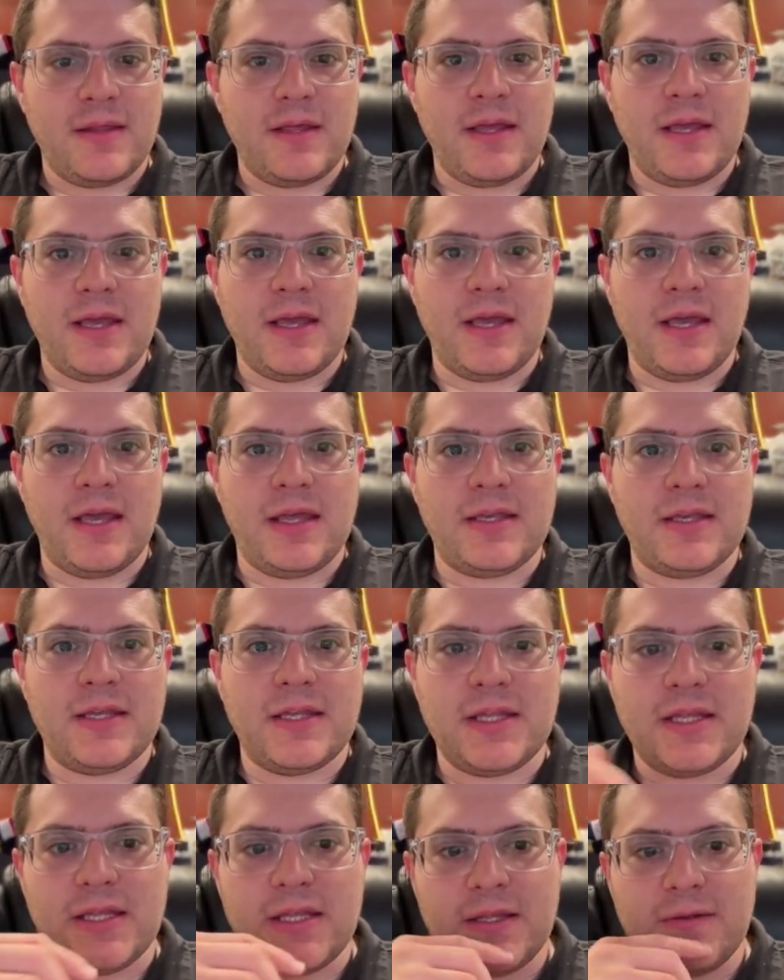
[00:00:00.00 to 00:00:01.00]
And
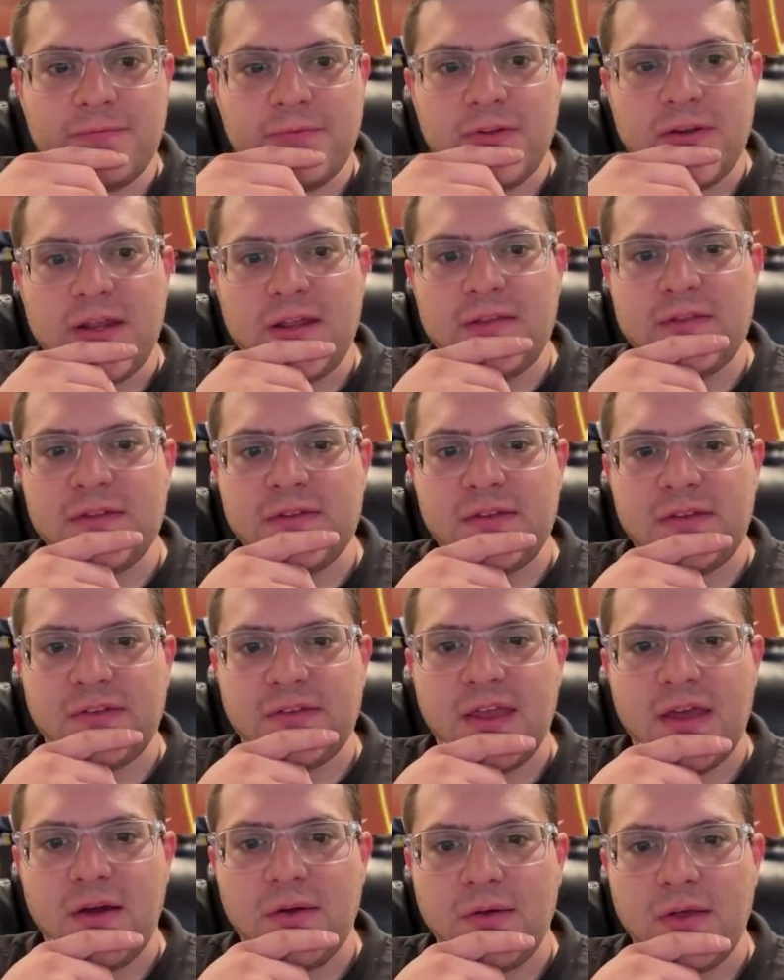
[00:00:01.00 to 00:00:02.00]
if you need the
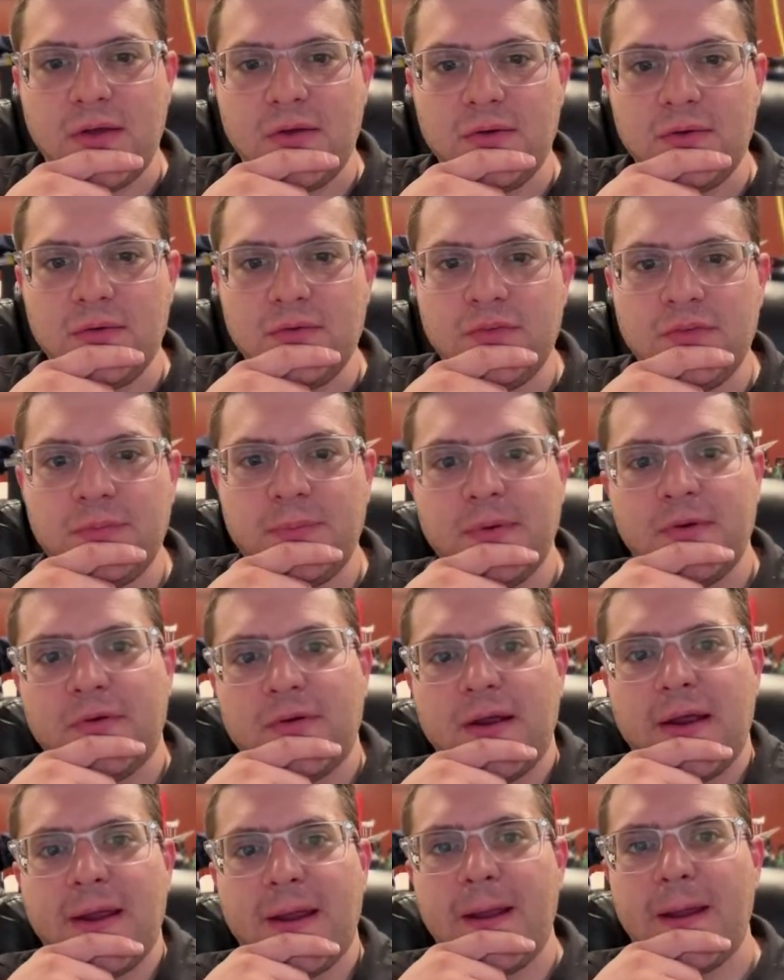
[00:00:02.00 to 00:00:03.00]
discount codes, be
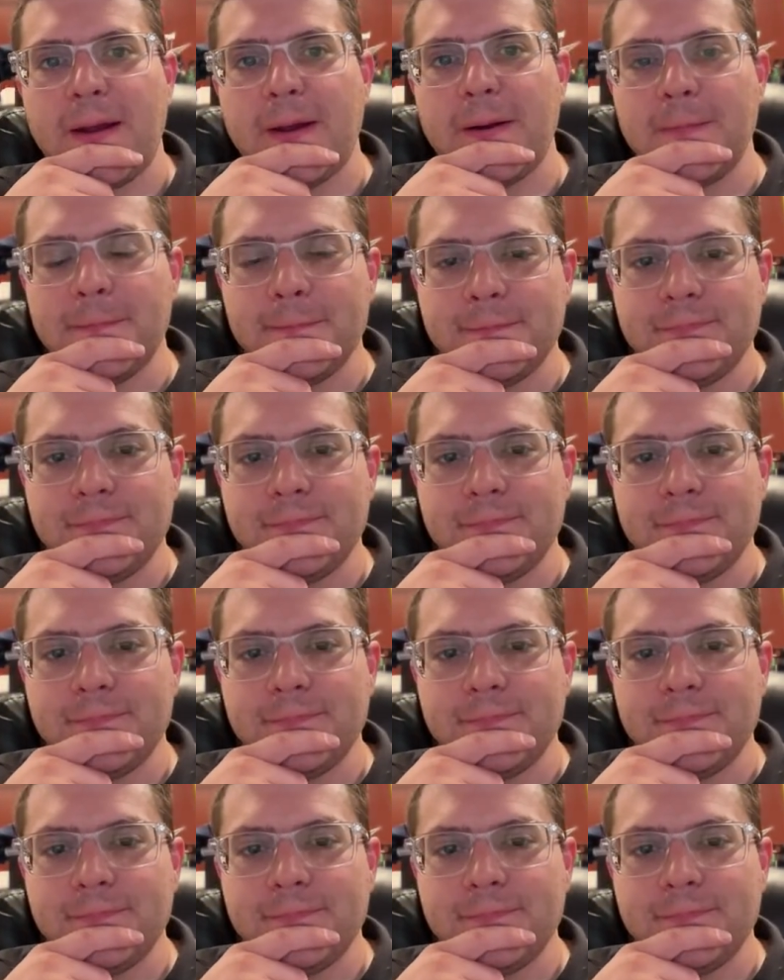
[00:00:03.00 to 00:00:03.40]
right here.